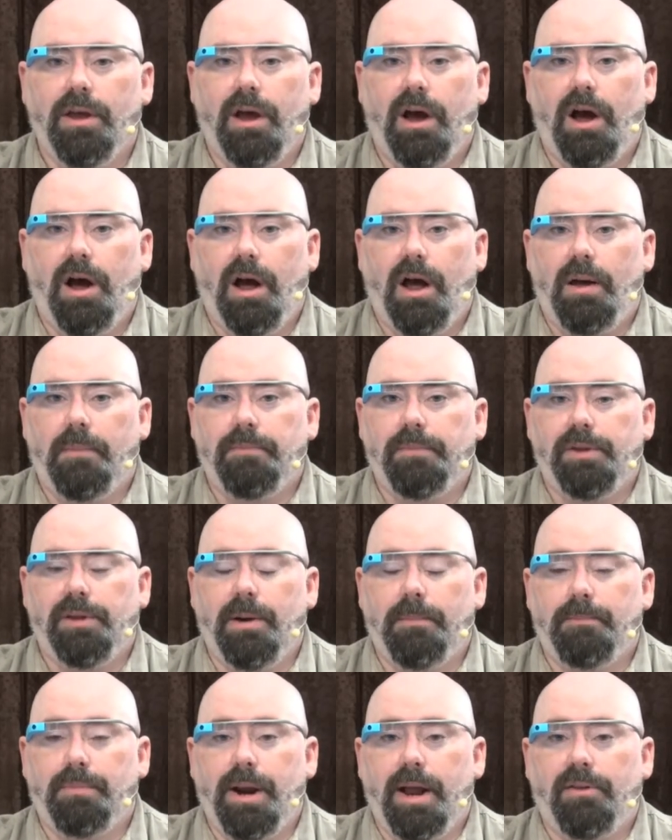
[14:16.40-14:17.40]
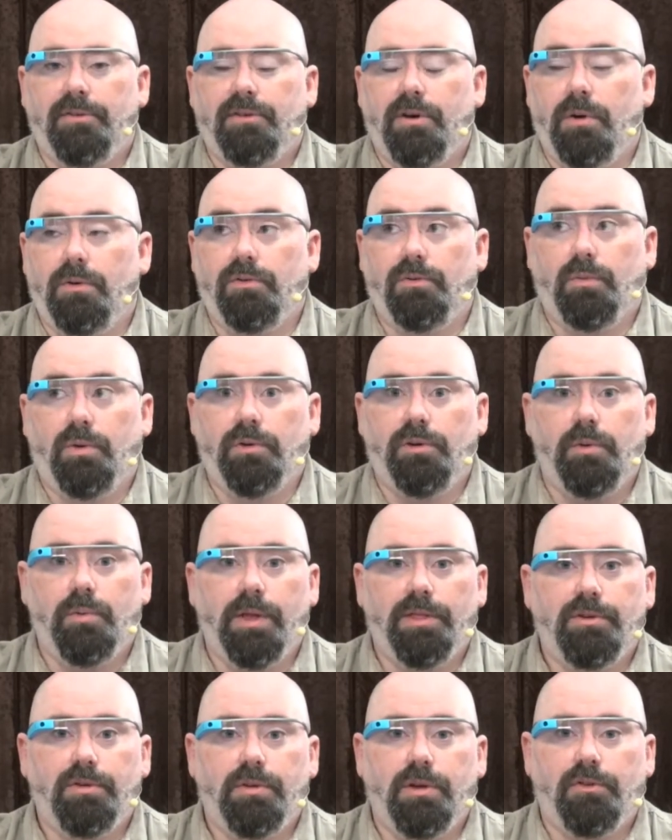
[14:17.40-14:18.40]
Yum Brands goes, well, you
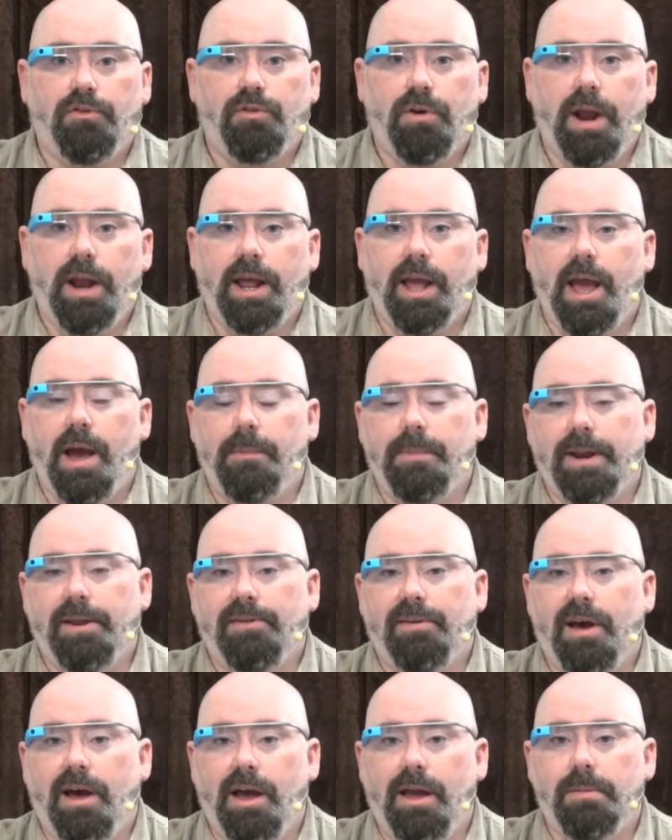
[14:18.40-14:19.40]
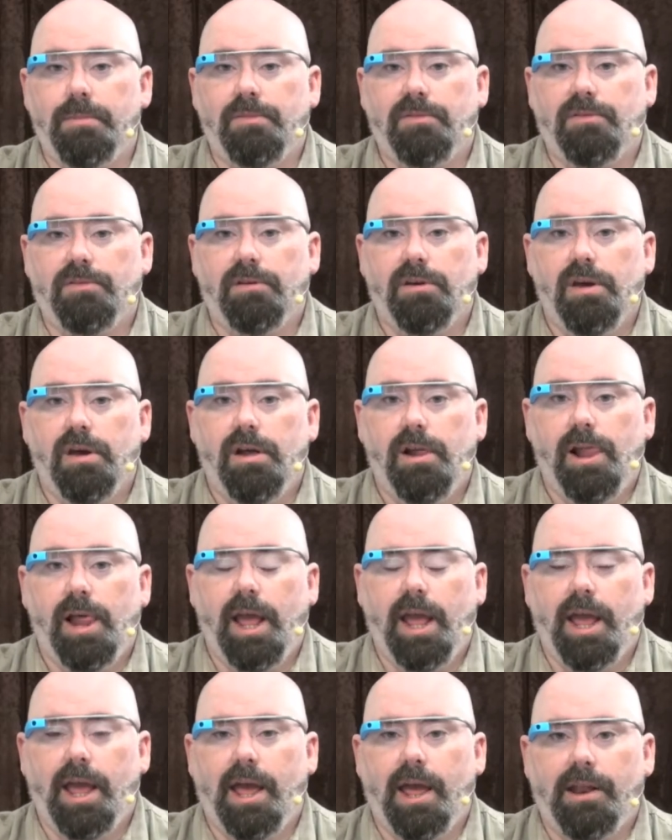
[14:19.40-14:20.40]
went through the training how many times?
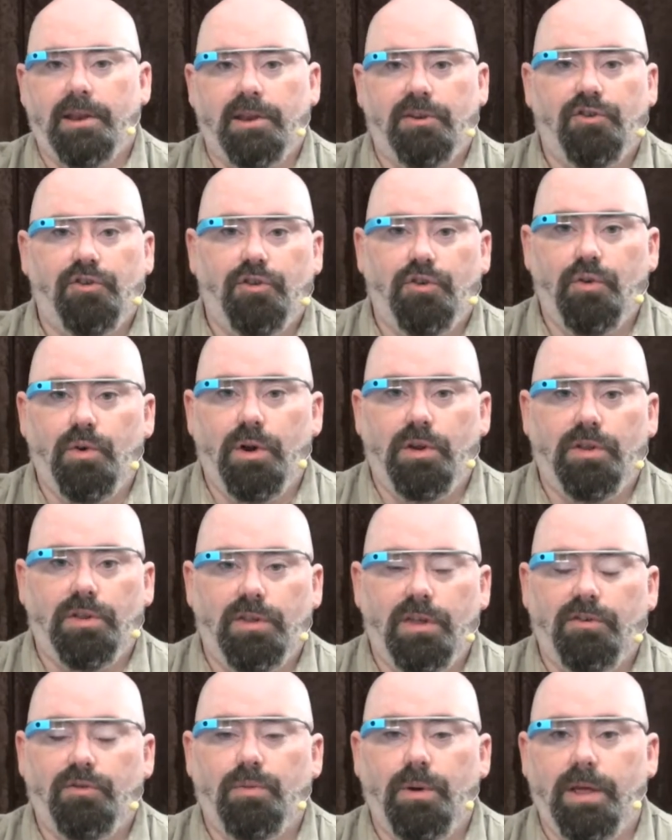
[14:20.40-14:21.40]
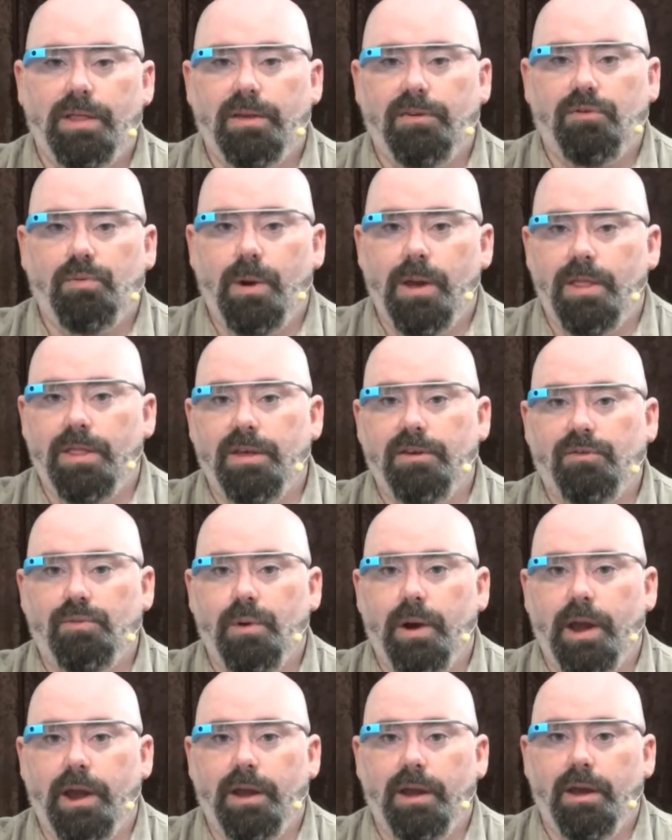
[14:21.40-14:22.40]
And did you do it this way, this way, and this
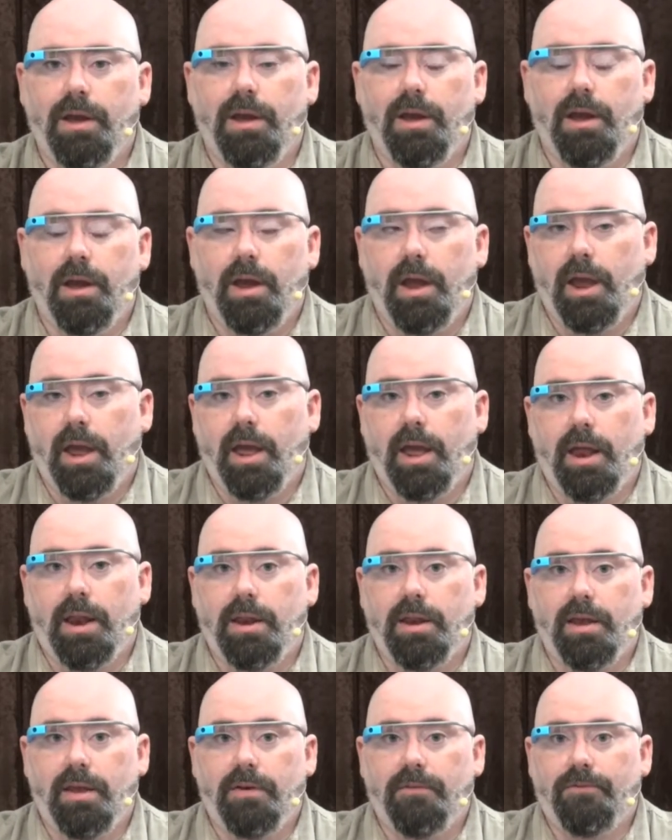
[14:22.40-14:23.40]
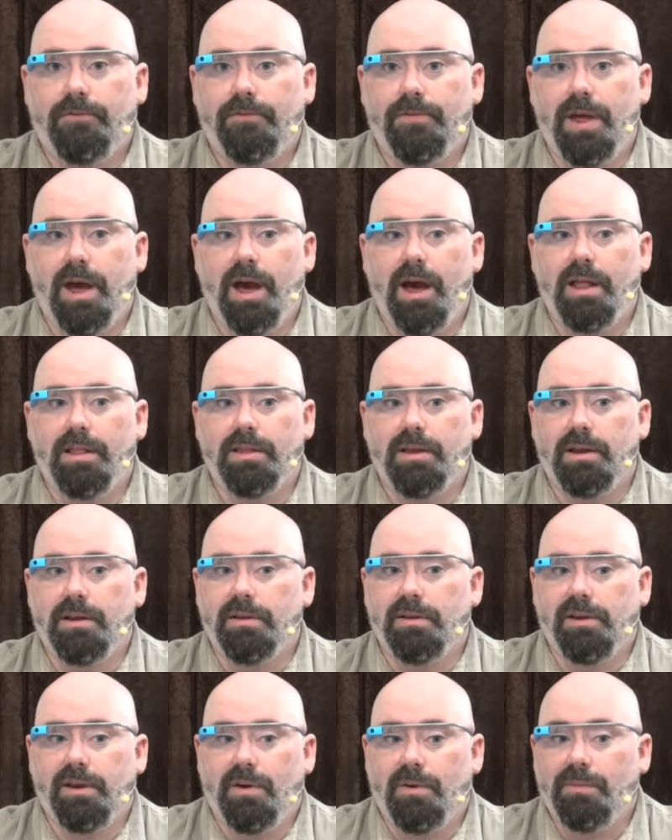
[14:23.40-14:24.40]
way? And if not,
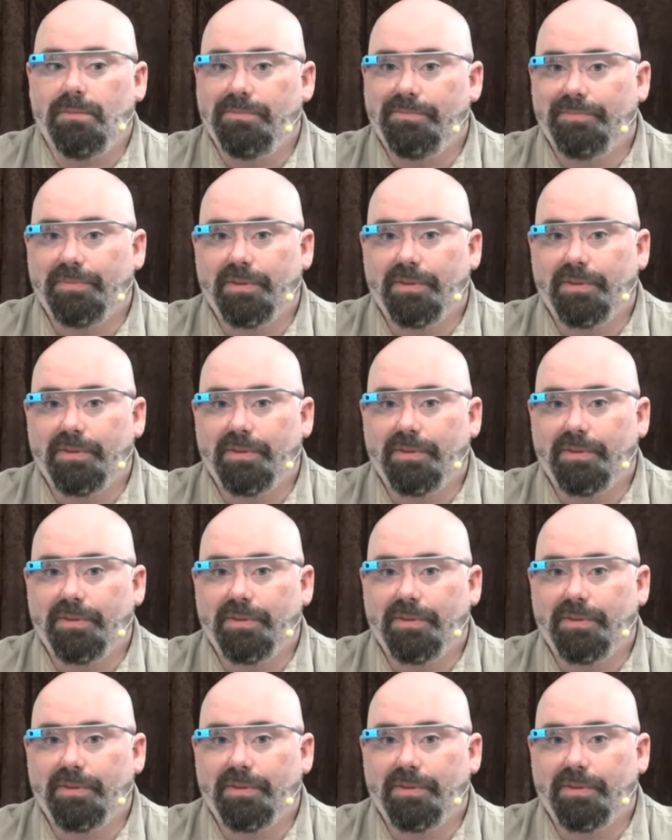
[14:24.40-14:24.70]
then,